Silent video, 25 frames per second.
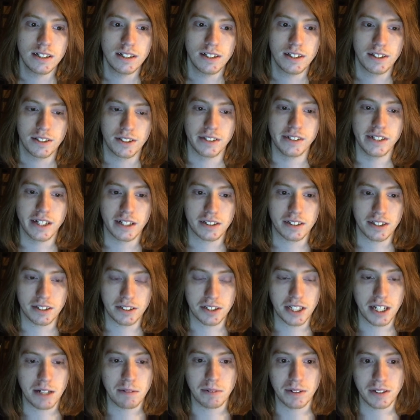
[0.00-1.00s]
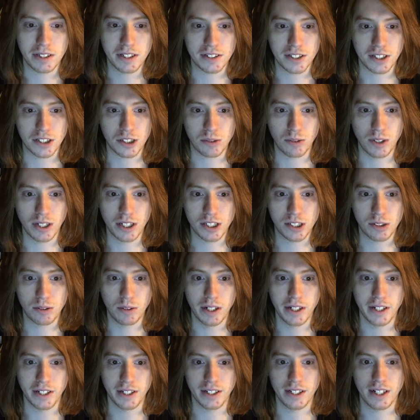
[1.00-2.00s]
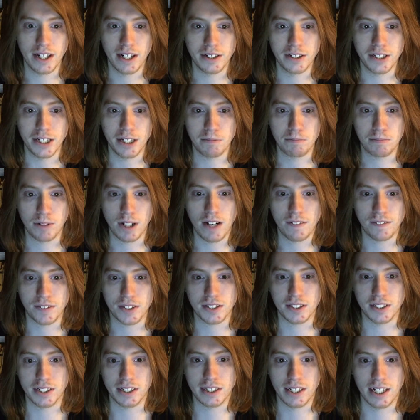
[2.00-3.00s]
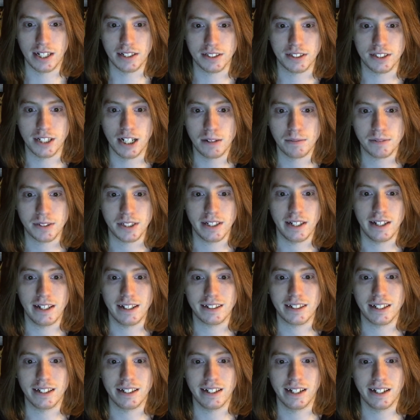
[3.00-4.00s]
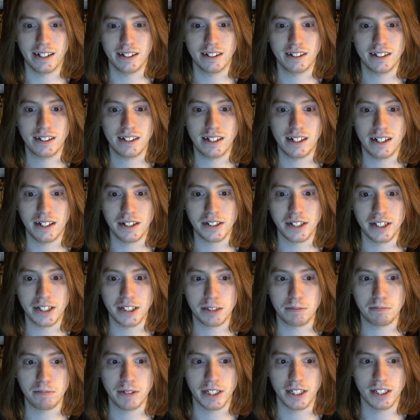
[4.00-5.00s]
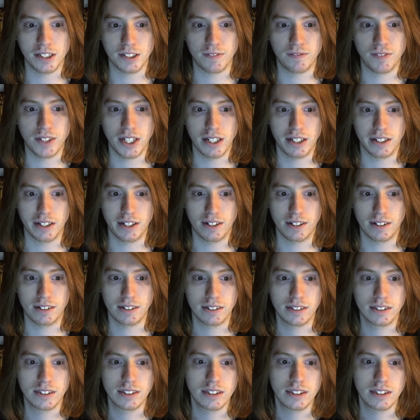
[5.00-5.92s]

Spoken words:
The next example is the 2020 Hyundai Prophecy concept, aka Hyundai's biggest failure.